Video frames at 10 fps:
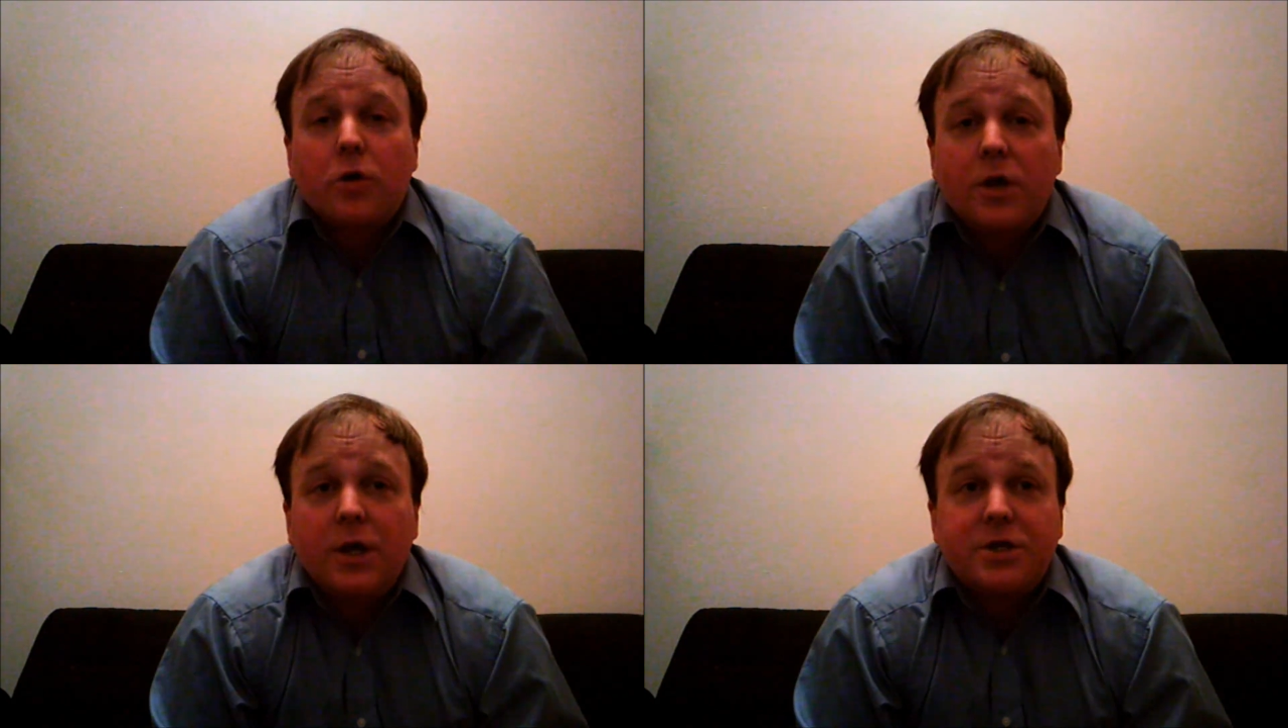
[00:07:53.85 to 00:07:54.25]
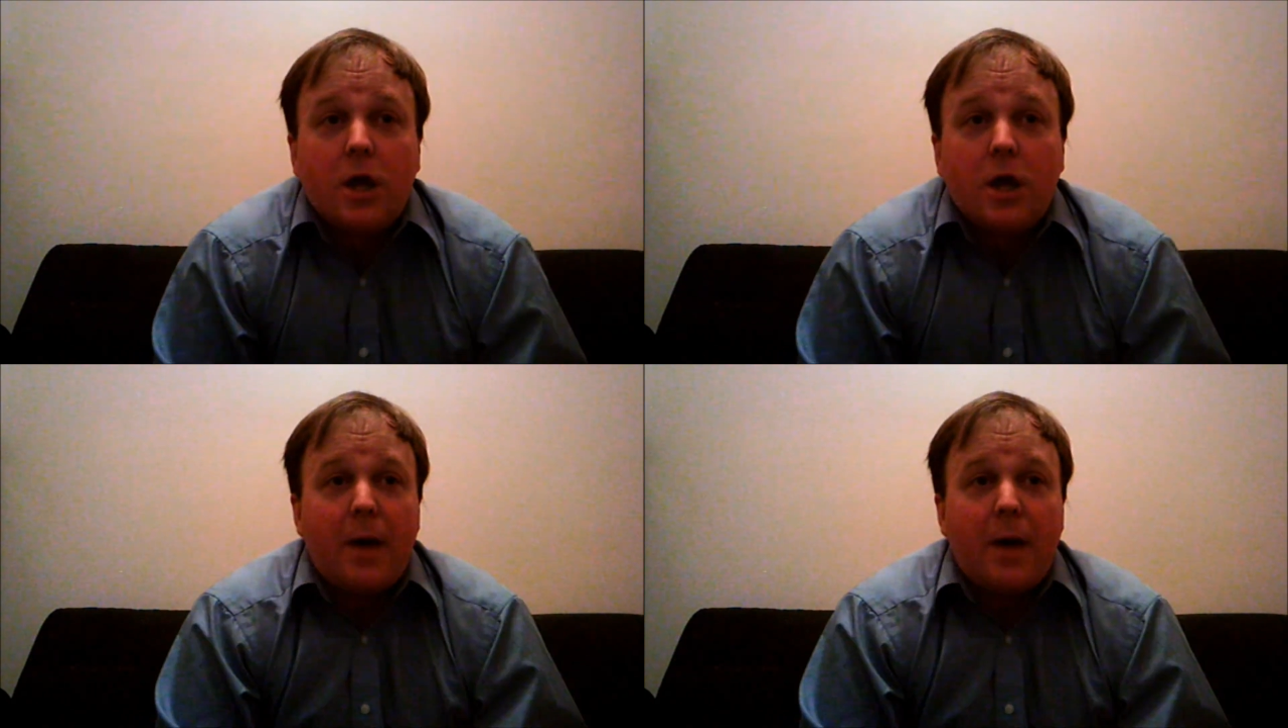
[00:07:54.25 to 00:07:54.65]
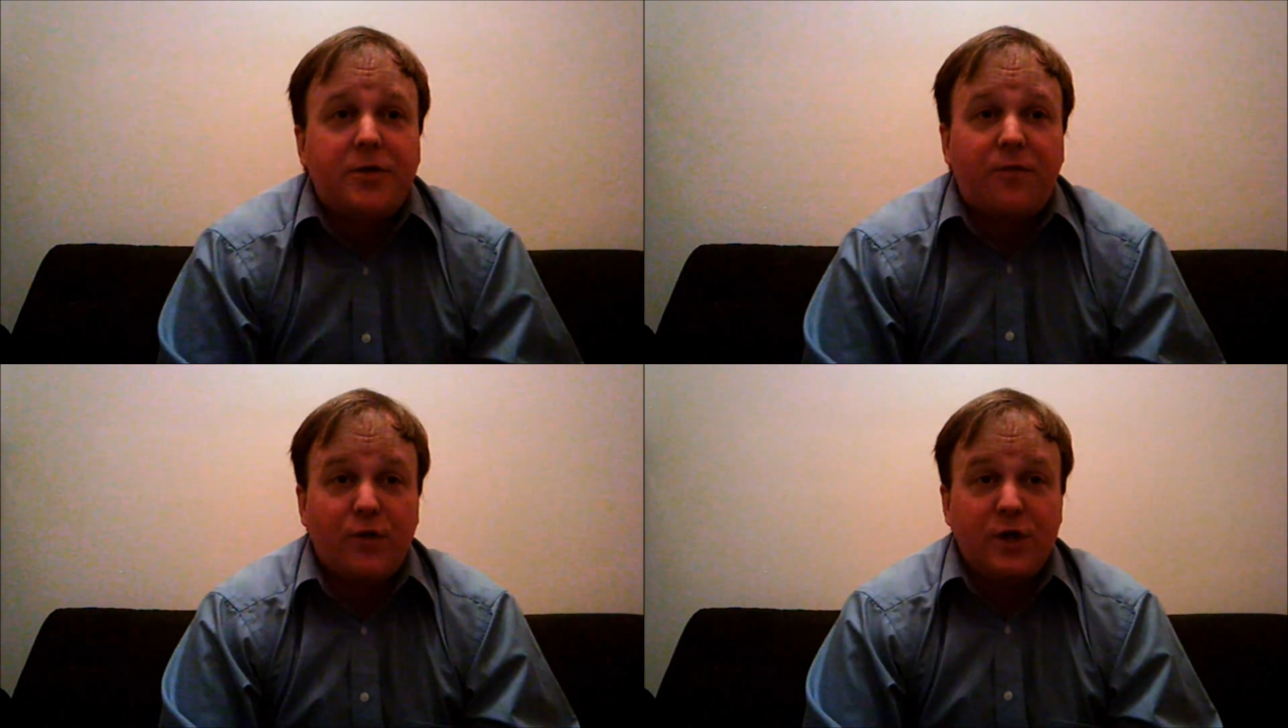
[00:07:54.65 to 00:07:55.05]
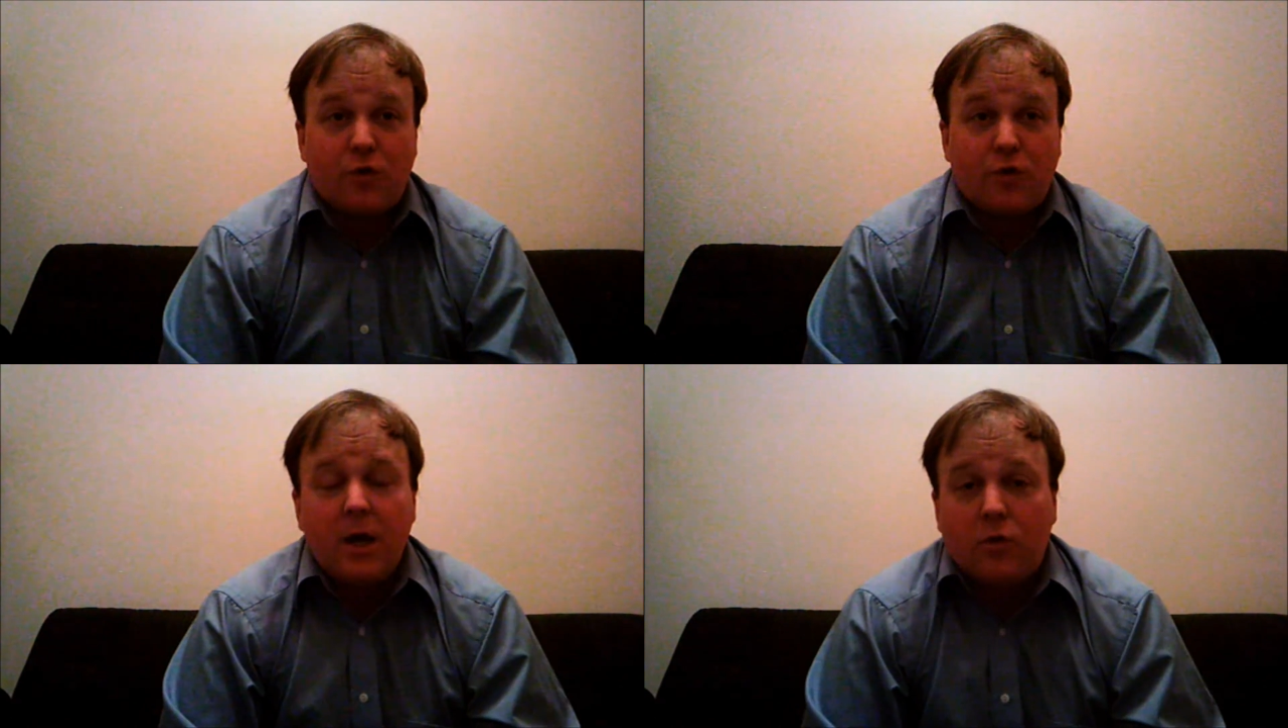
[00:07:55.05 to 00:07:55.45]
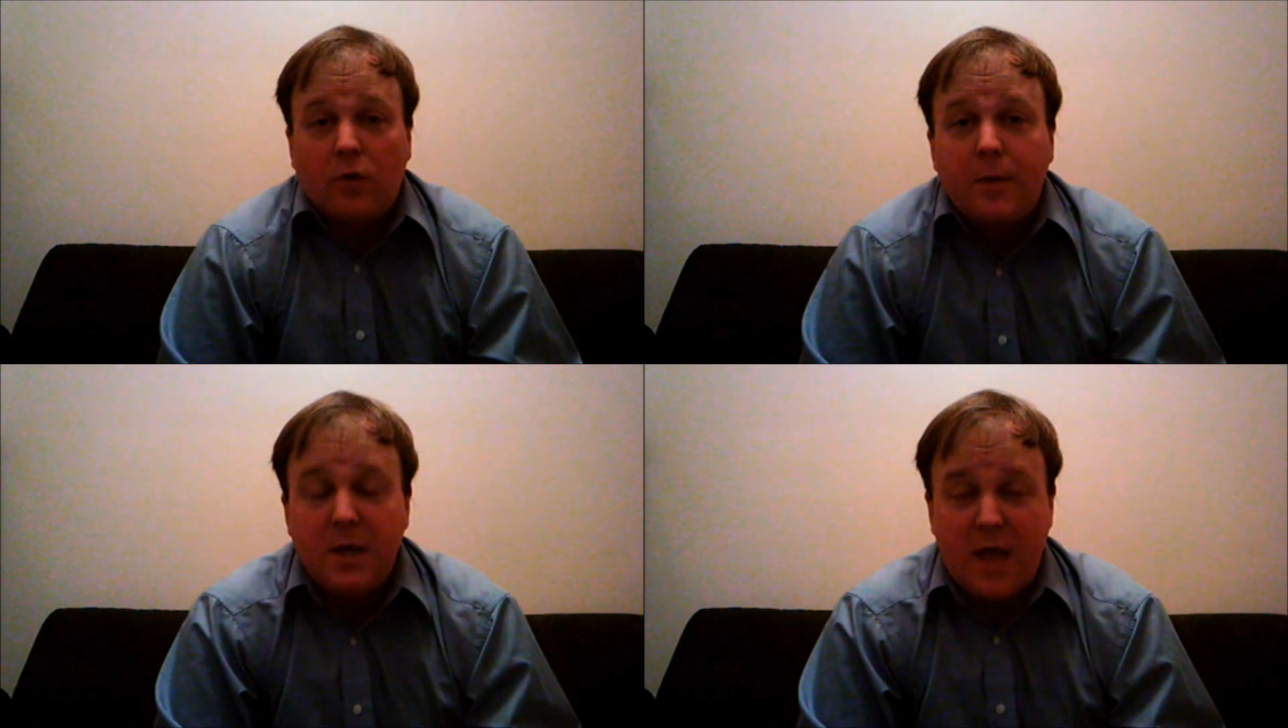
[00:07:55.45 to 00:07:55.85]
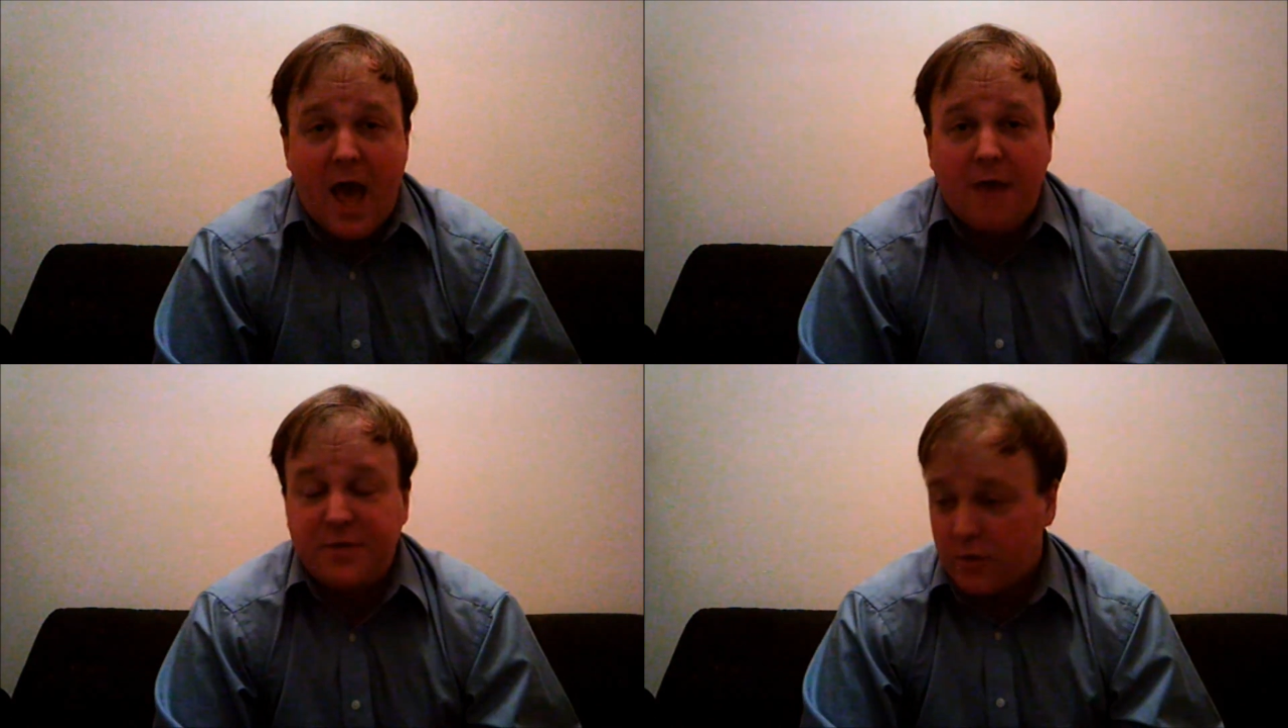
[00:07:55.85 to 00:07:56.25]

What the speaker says: going to talk about the free trade agreement NAFTA.